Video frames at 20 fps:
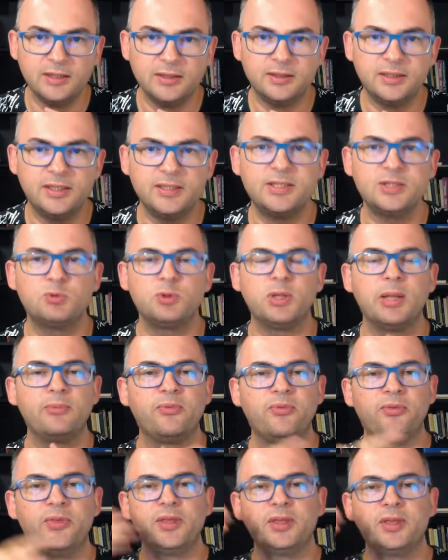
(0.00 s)
this is what I'm
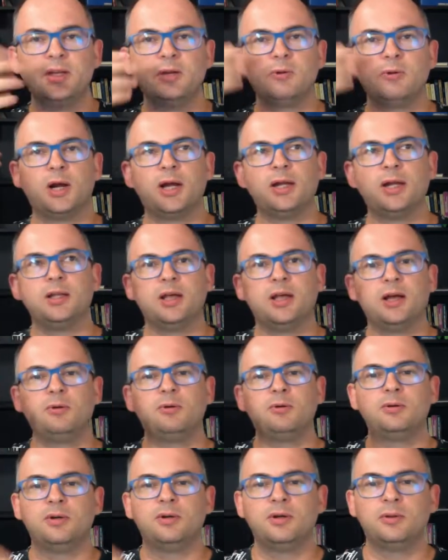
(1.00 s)
thinking right
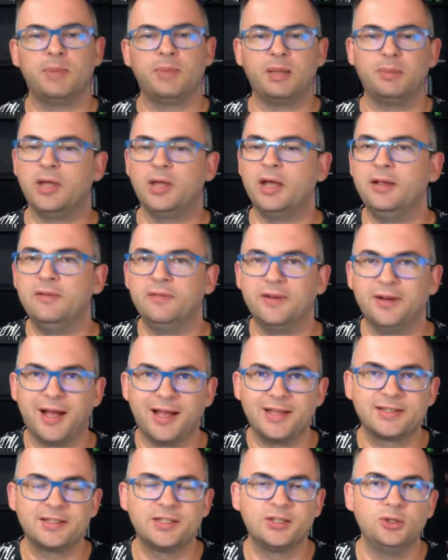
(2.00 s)
now, maybe even
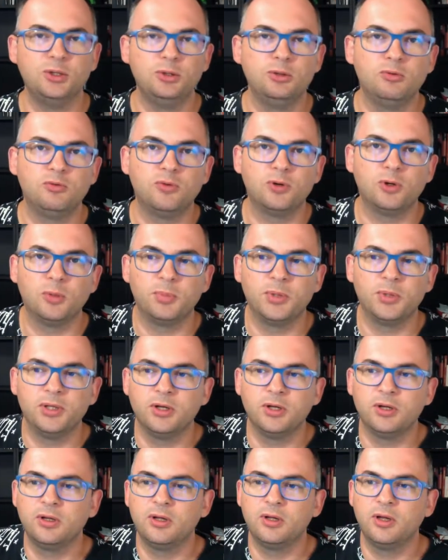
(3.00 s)
asking you for
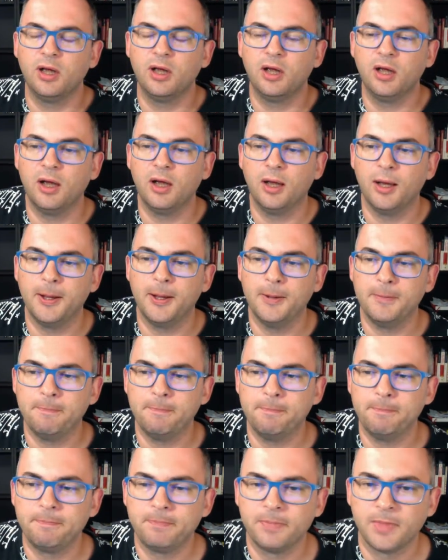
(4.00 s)

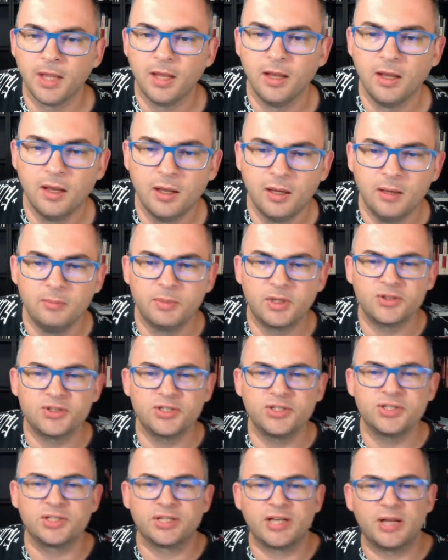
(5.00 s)
opinion, because
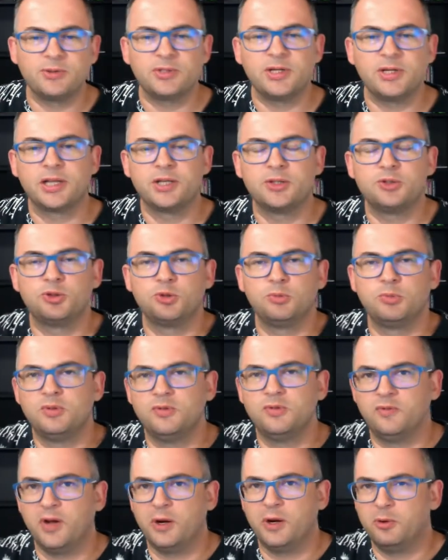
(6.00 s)
it sounds like it should be
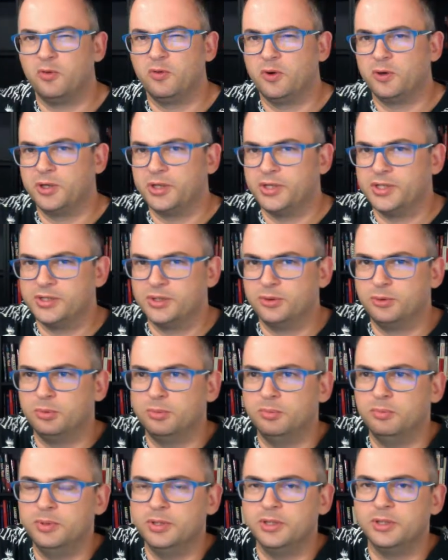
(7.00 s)
very, very easy to
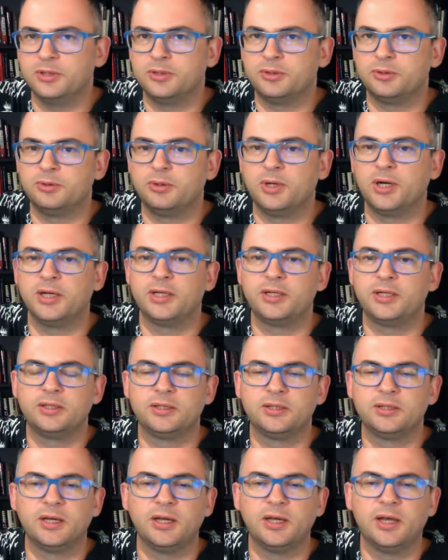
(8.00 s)
build, right?
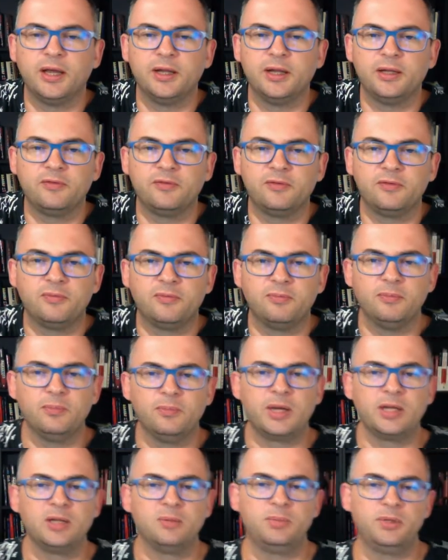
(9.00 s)
And
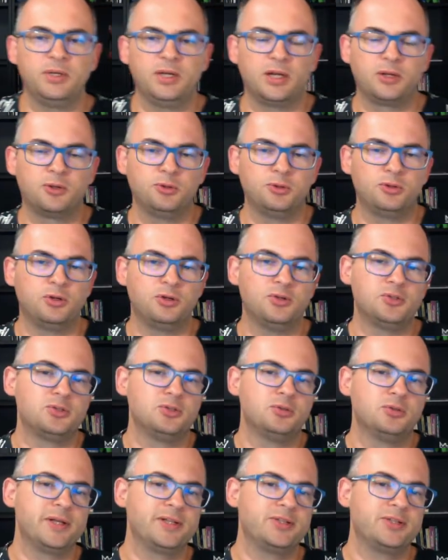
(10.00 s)
might be a good
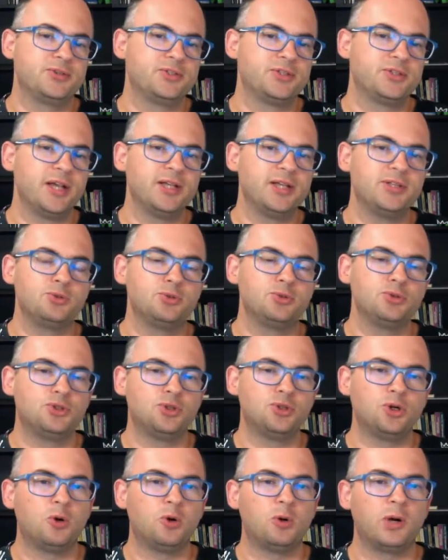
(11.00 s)
also exercise to
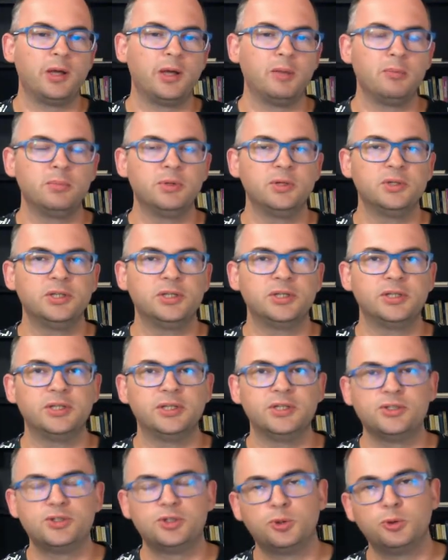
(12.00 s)
show how I'm building
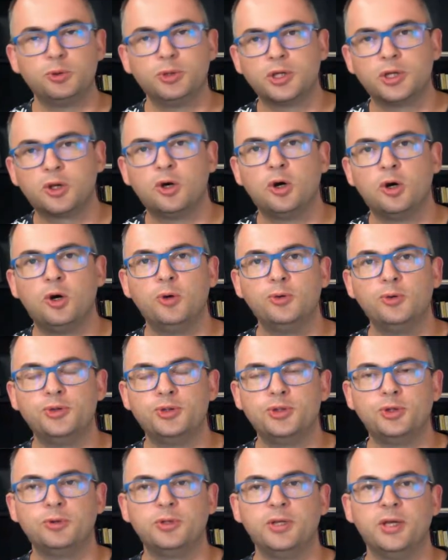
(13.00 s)
this, show you the code,
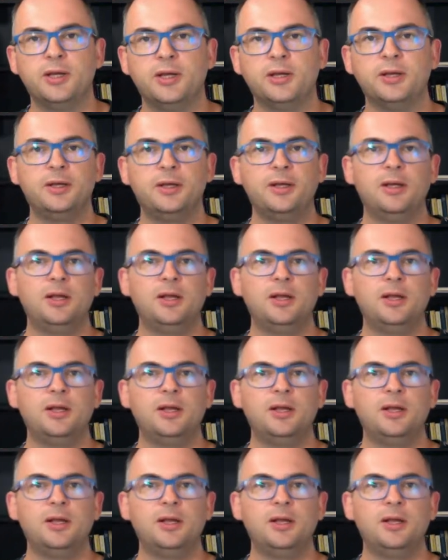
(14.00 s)
show the